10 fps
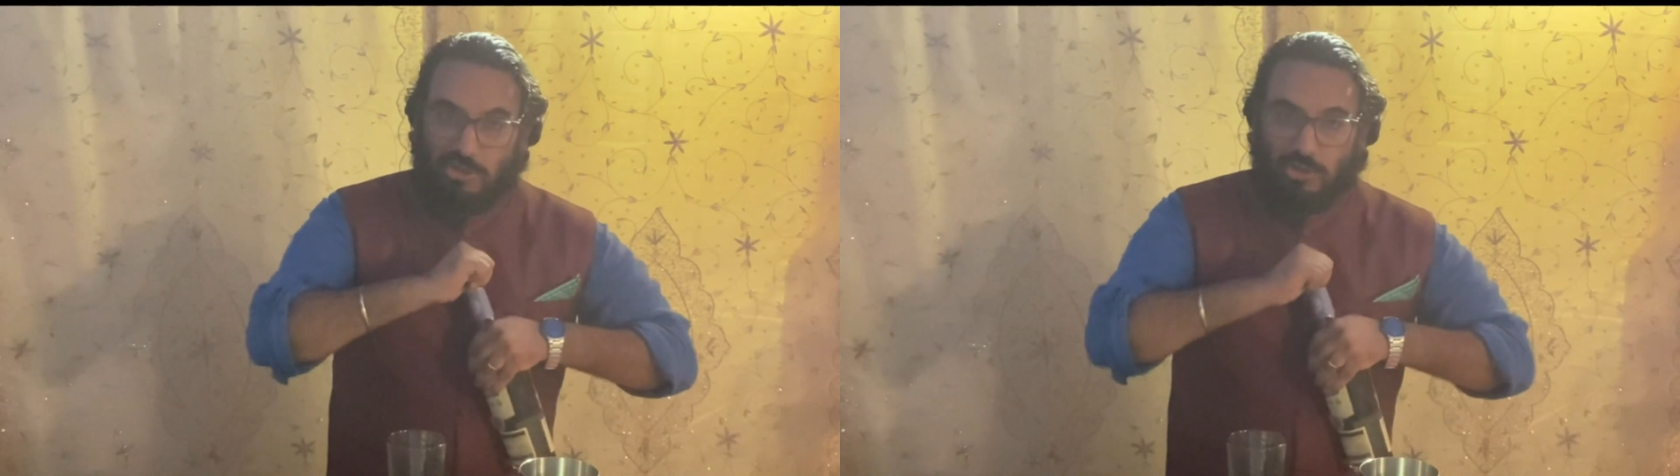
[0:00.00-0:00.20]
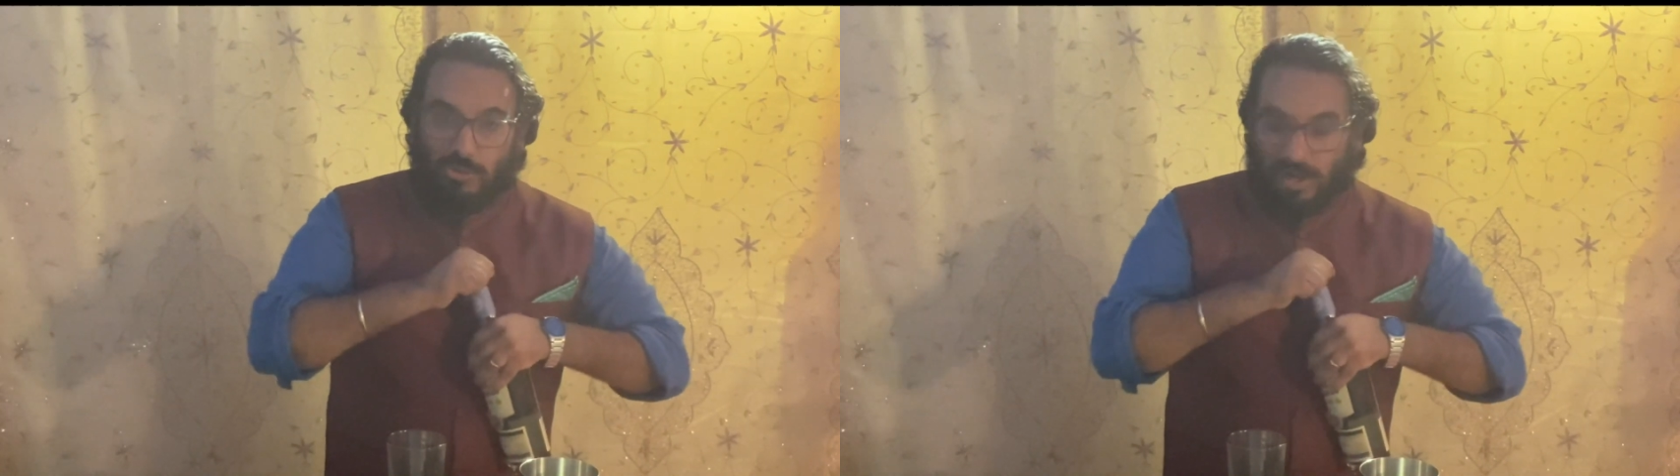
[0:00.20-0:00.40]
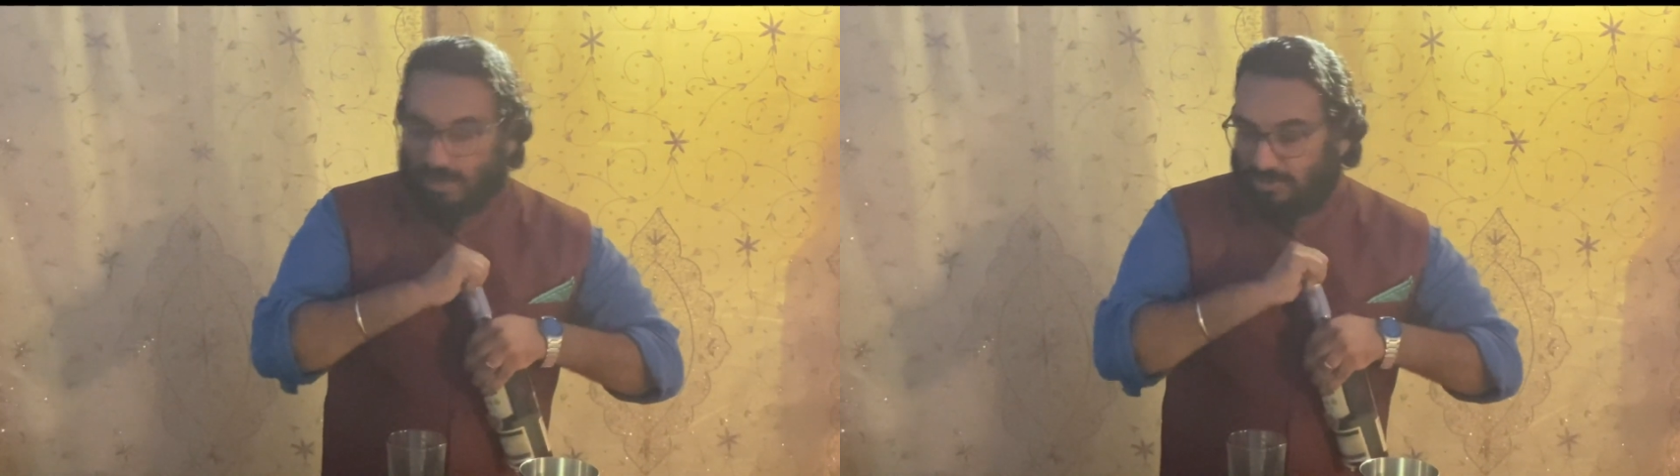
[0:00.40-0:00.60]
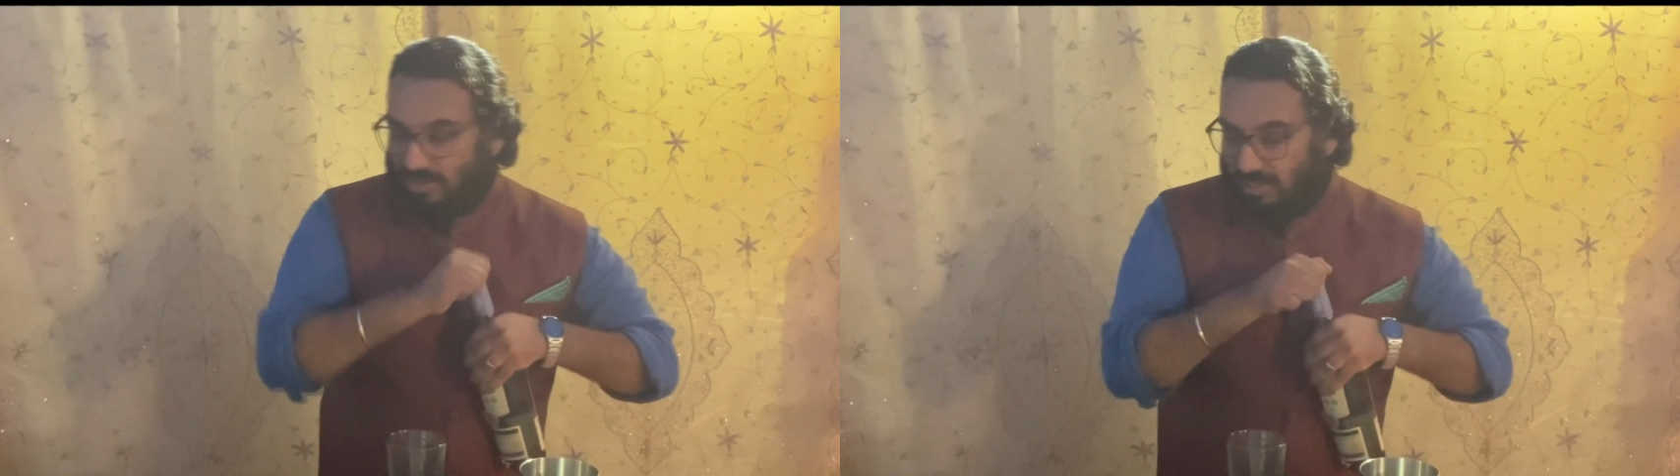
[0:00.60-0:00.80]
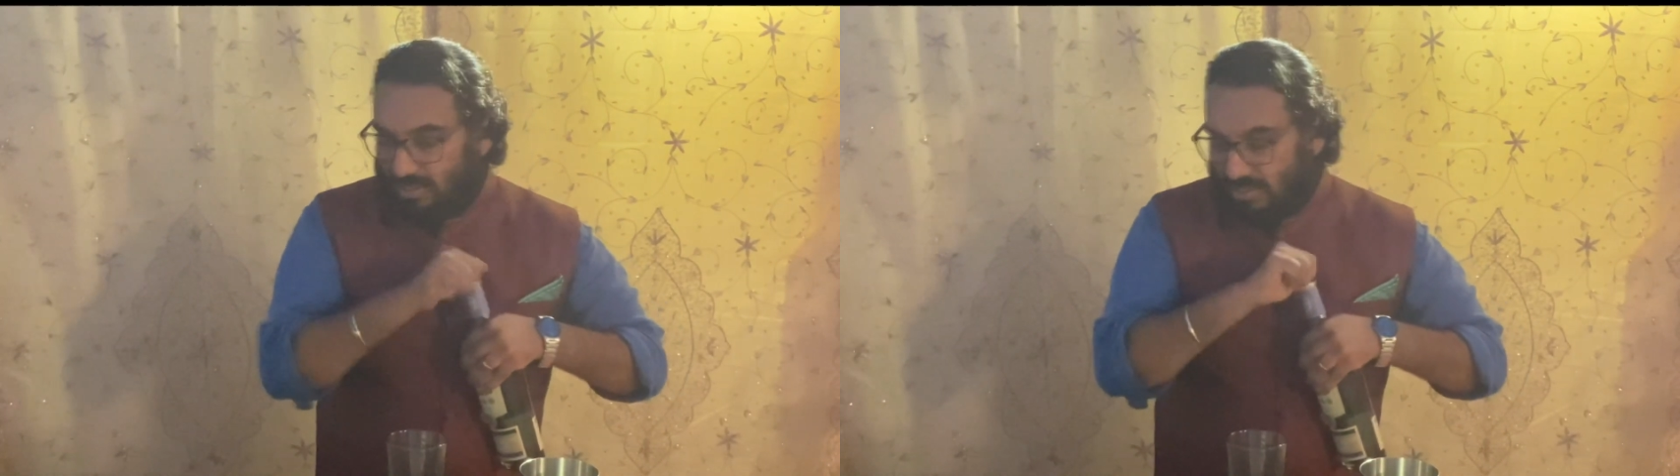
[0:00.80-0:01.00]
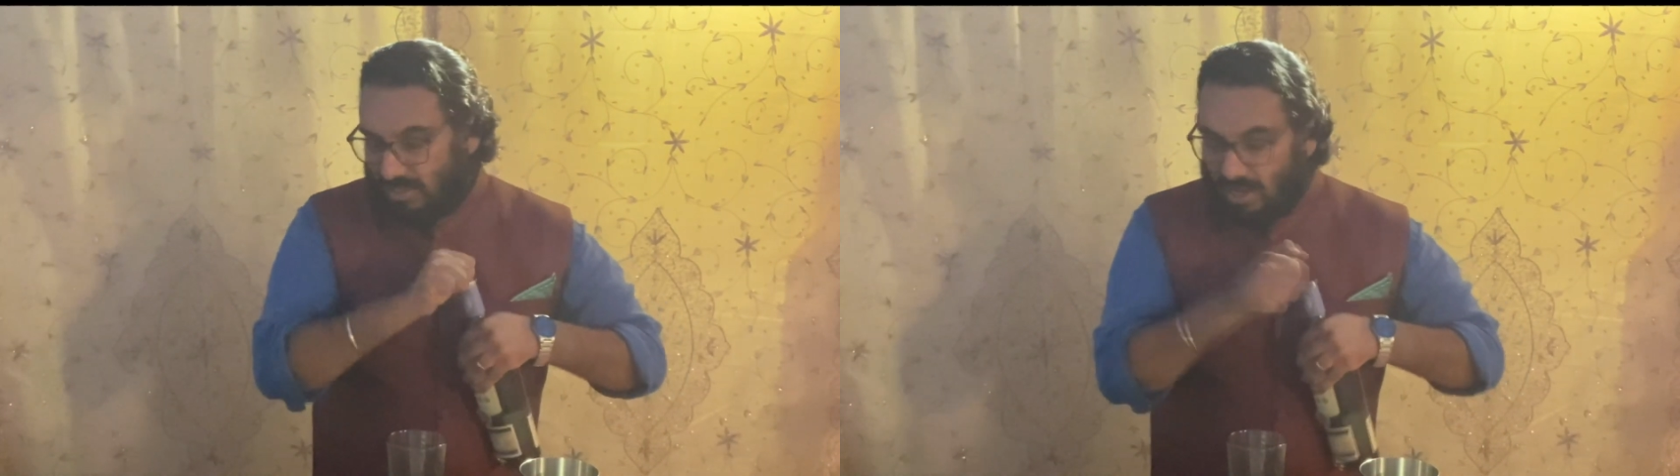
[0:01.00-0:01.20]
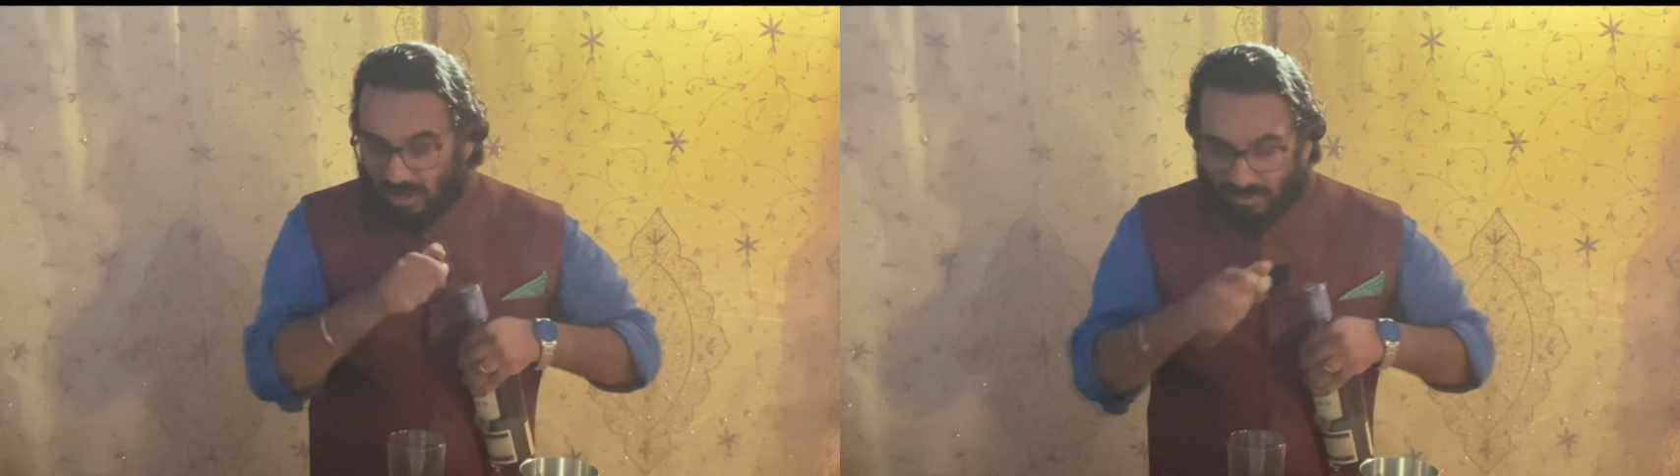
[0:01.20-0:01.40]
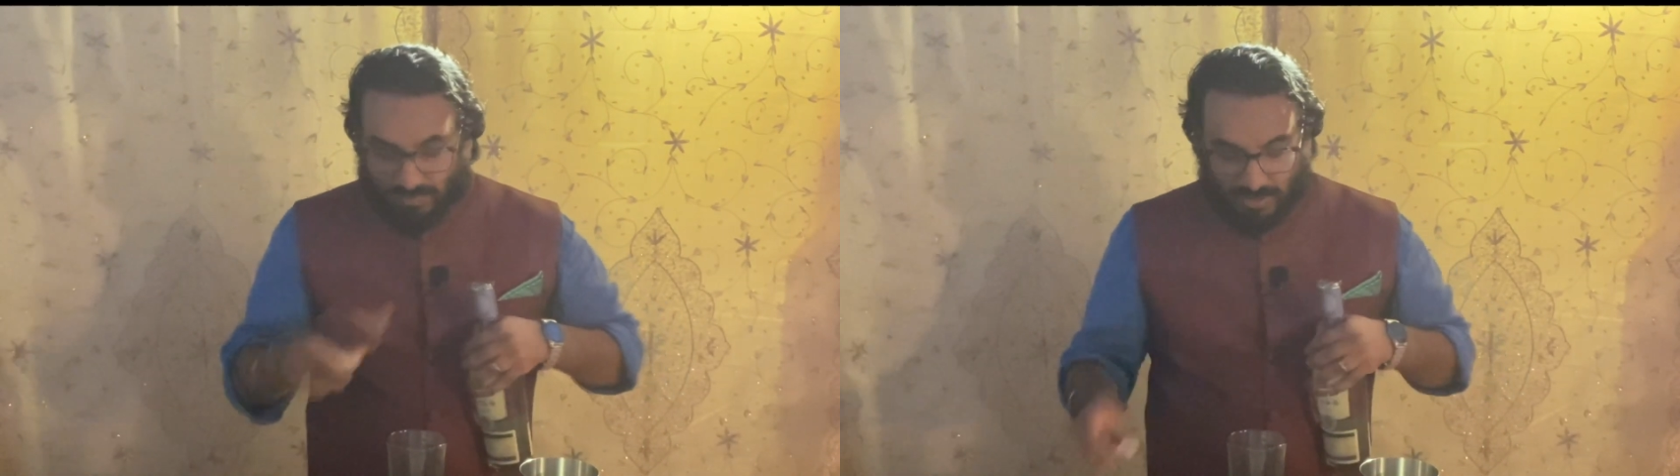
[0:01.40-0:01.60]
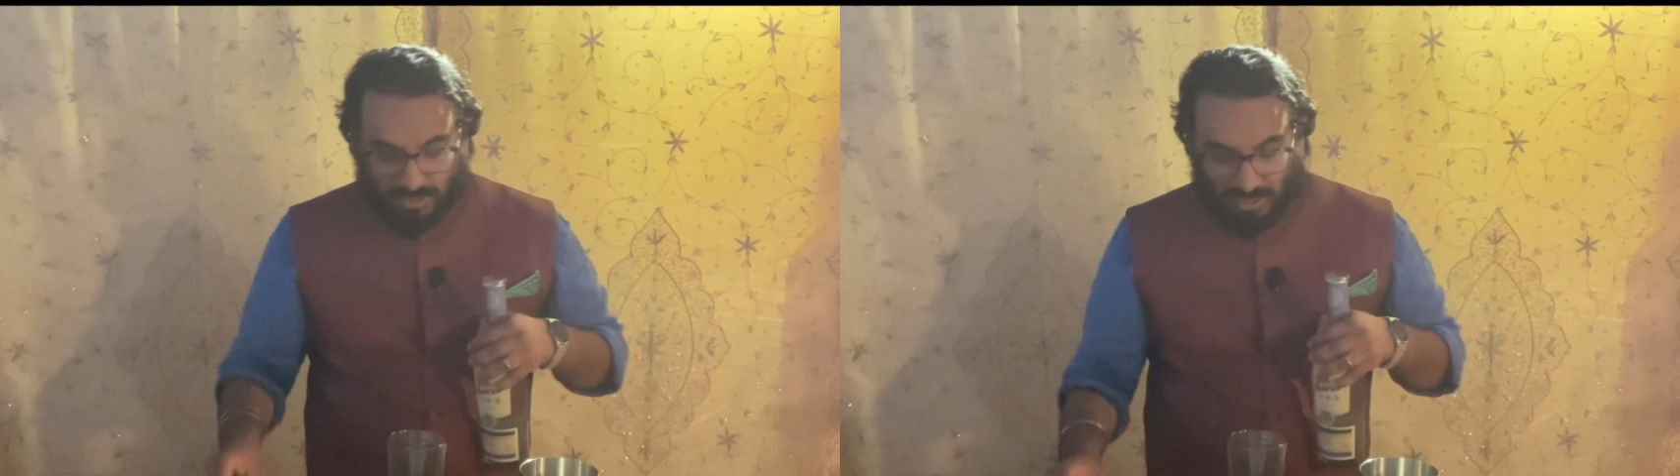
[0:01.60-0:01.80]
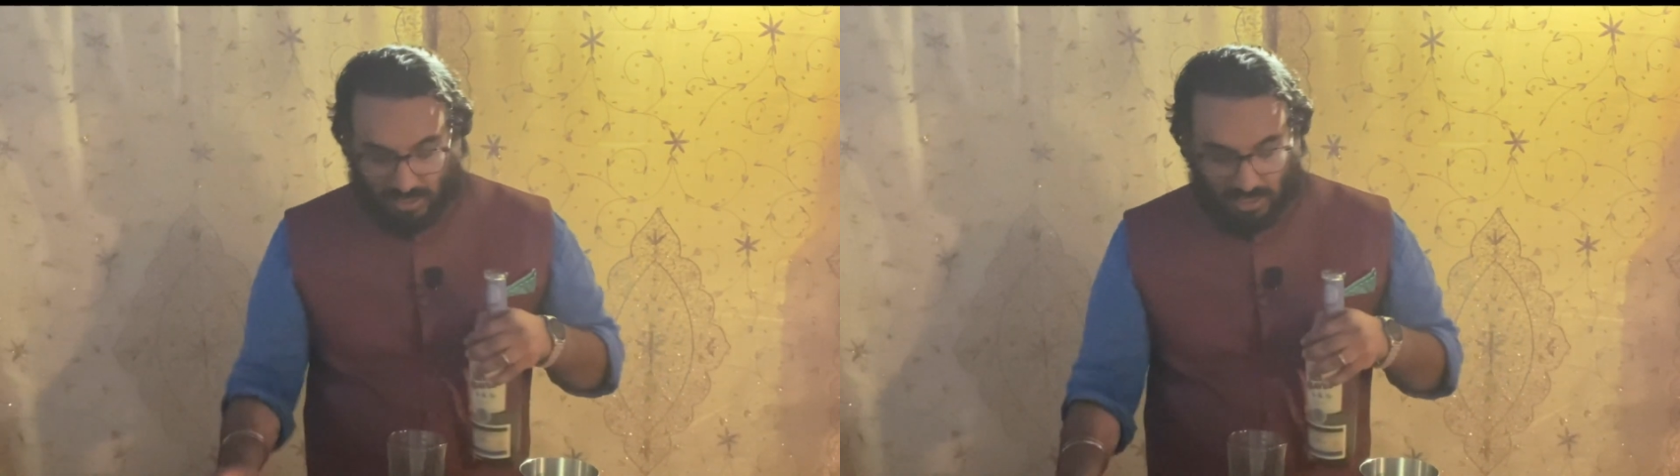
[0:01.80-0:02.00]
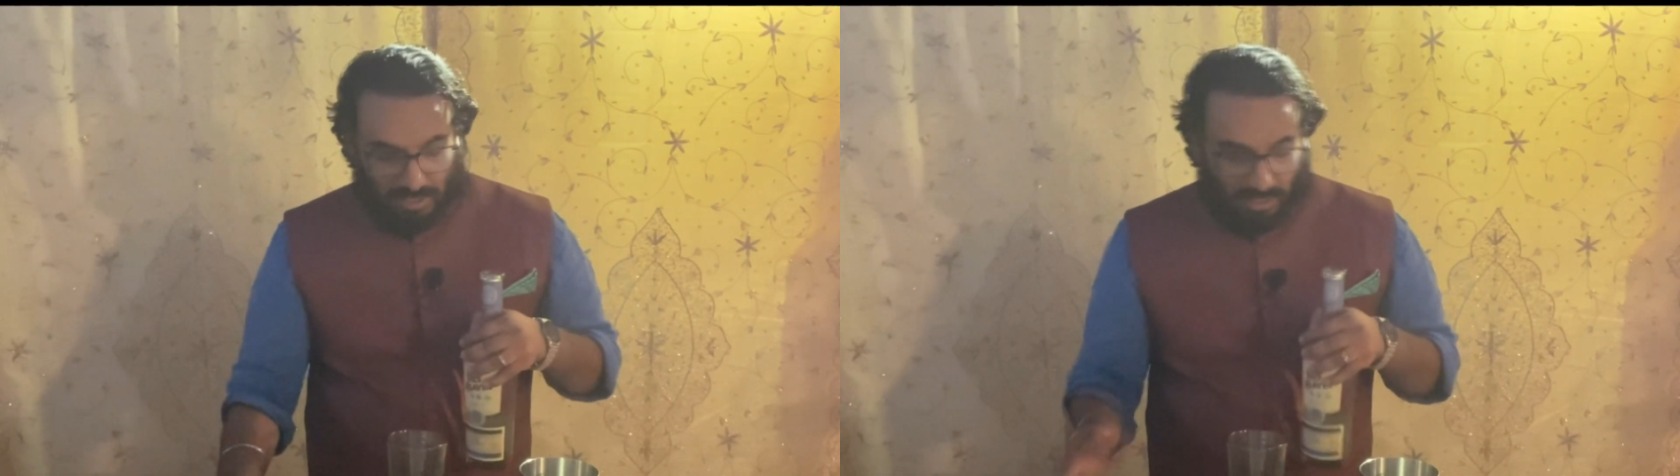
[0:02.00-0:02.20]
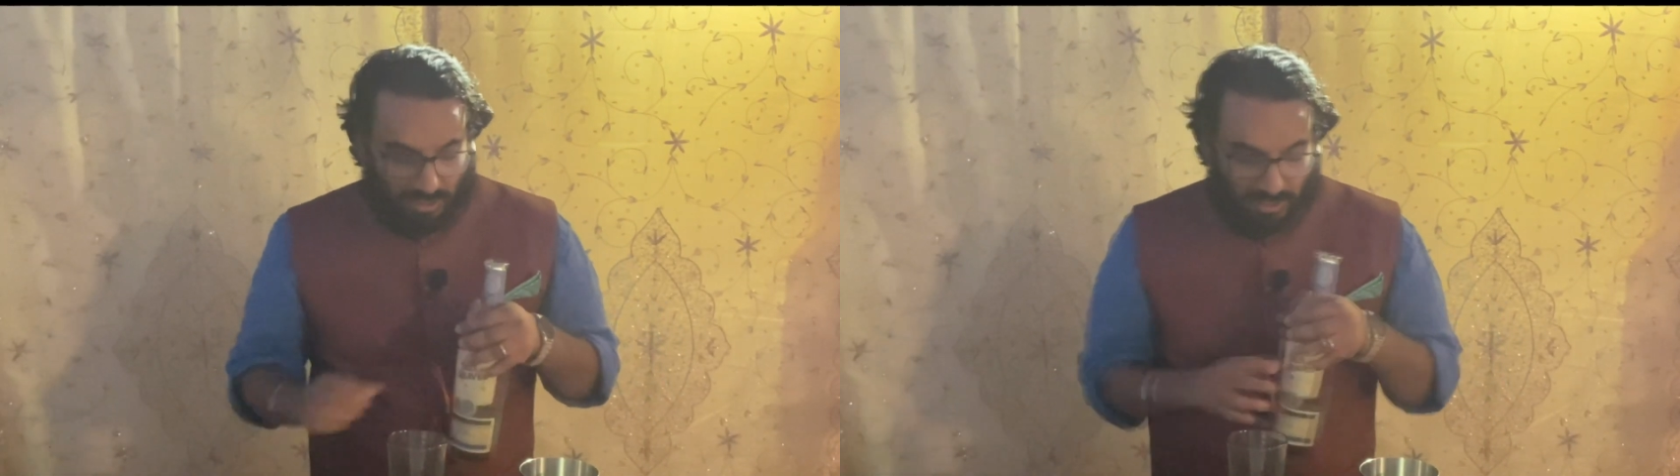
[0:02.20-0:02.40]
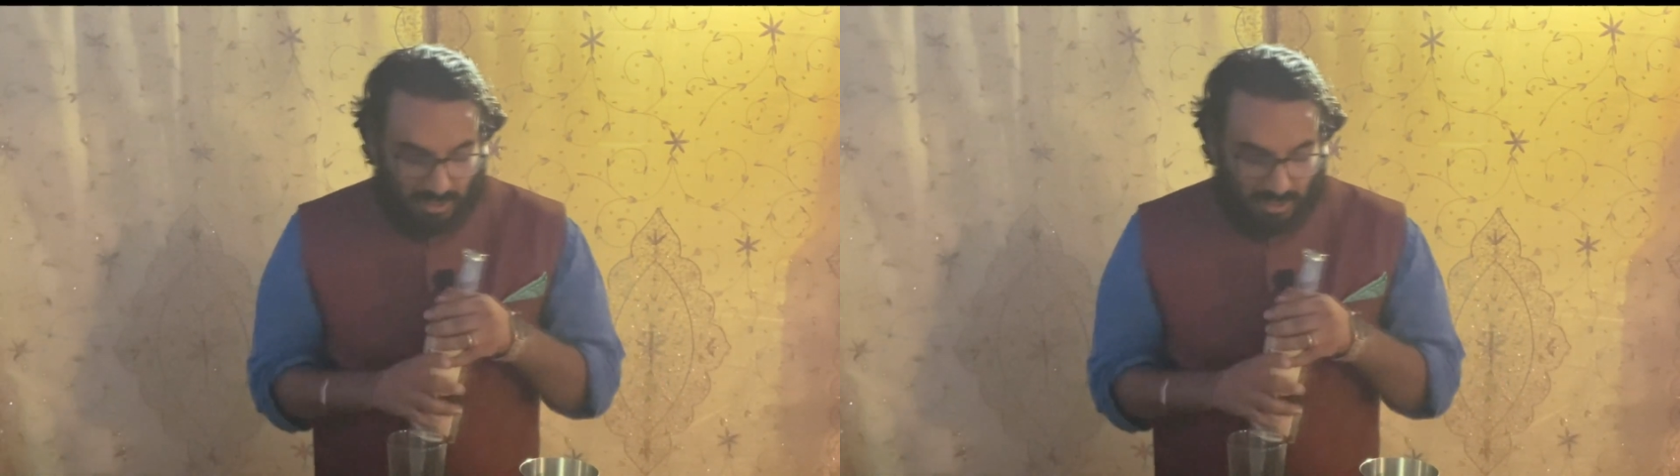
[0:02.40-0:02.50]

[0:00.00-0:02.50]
2 ounces of tequila.